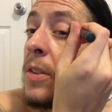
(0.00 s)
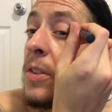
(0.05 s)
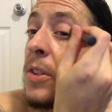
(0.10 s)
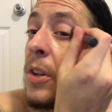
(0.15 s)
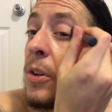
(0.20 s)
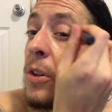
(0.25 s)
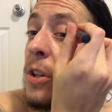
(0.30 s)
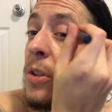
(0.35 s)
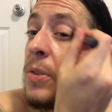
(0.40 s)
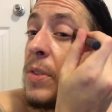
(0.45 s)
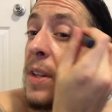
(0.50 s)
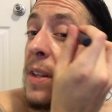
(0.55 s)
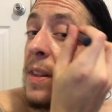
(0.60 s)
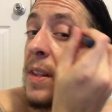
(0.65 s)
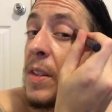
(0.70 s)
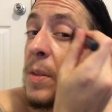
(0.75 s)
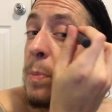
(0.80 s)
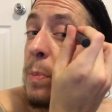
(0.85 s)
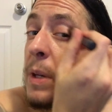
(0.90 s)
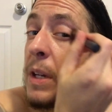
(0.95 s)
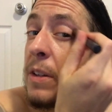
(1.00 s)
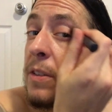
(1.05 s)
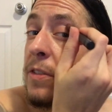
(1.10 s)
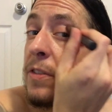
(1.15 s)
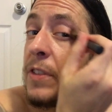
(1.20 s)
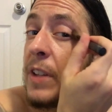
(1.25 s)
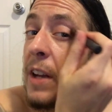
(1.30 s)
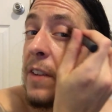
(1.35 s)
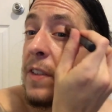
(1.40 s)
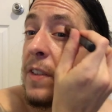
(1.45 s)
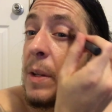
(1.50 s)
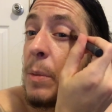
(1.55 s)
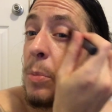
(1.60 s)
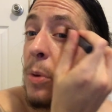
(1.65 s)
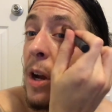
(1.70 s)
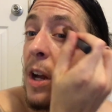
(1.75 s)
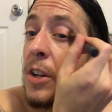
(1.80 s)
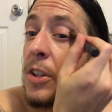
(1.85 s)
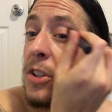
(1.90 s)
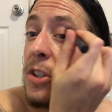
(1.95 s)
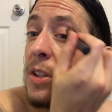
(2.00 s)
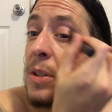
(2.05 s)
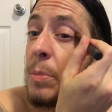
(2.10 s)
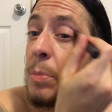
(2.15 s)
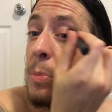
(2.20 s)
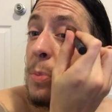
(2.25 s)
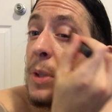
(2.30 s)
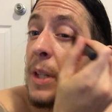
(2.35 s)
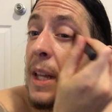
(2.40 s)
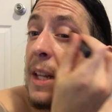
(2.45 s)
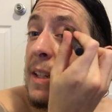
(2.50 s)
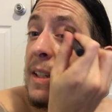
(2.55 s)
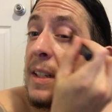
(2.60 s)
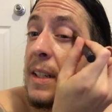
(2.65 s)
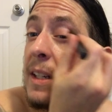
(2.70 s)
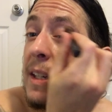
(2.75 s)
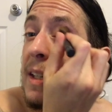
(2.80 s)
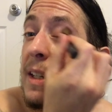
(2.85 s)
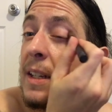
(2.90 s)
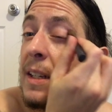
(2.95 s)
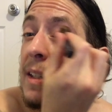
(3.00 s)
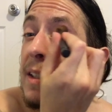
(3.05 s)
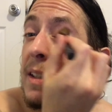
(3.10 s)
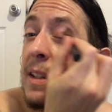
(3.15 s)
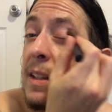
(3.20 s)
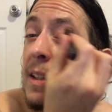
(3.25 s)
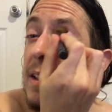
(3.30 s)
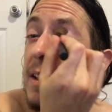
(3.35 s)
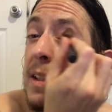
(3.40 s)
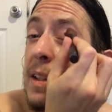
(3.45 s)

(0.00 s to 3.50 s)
So using this big fluffy brush and blending